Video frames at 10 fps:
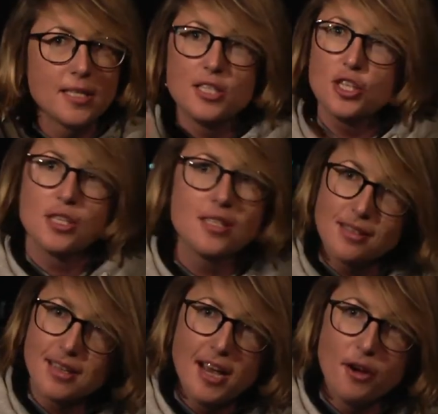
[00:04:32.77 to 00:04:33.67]
and just
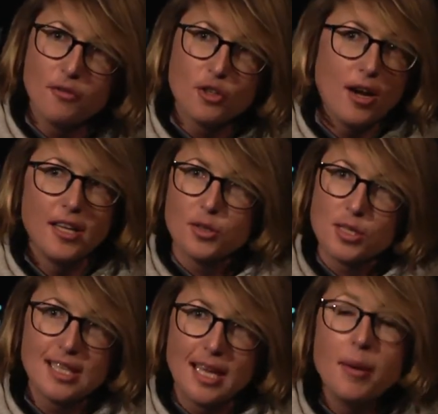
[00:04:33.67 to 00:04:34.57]
kind of try to
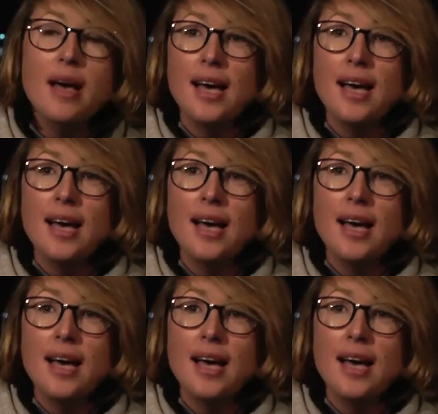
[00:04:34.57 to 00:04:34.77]
sleep.